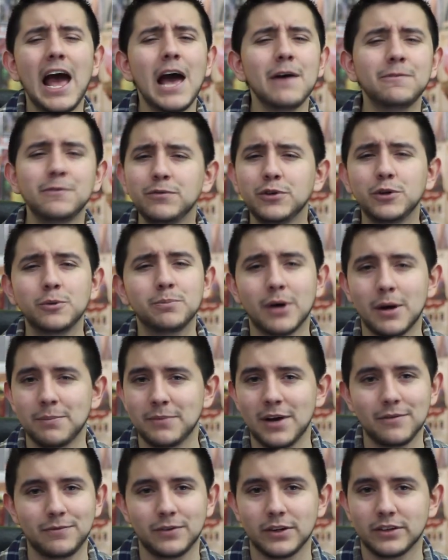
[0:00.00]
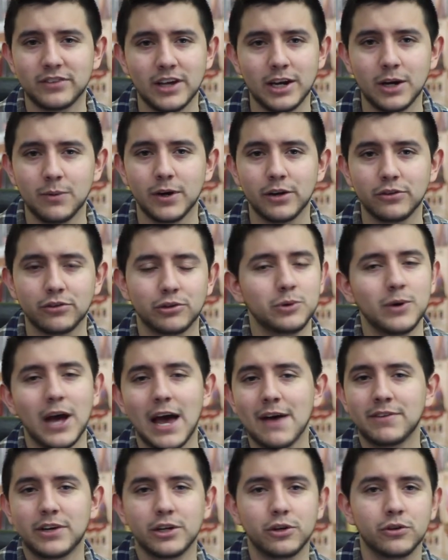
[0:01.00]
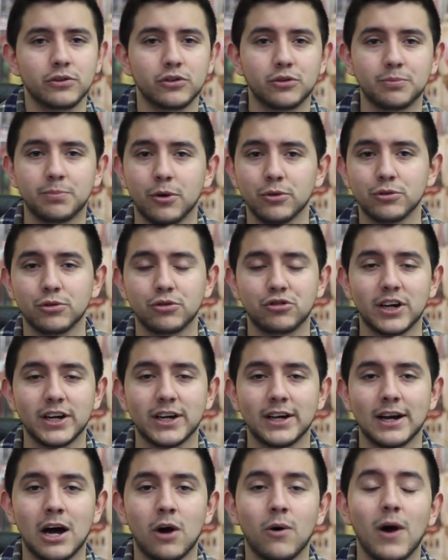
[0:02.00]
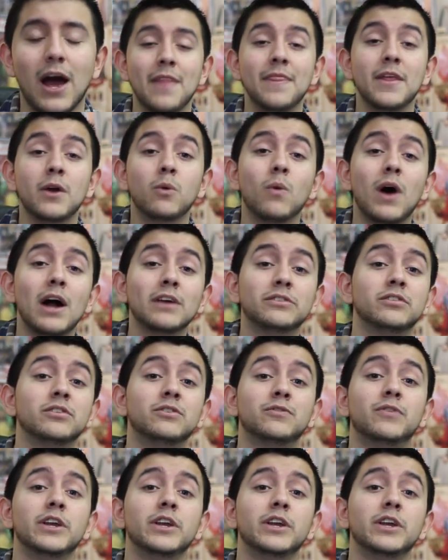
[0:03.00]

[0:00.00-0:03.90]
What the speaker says: Half of you bum Netflix anyway, so you have it at your disposal. Check it out, and then watch this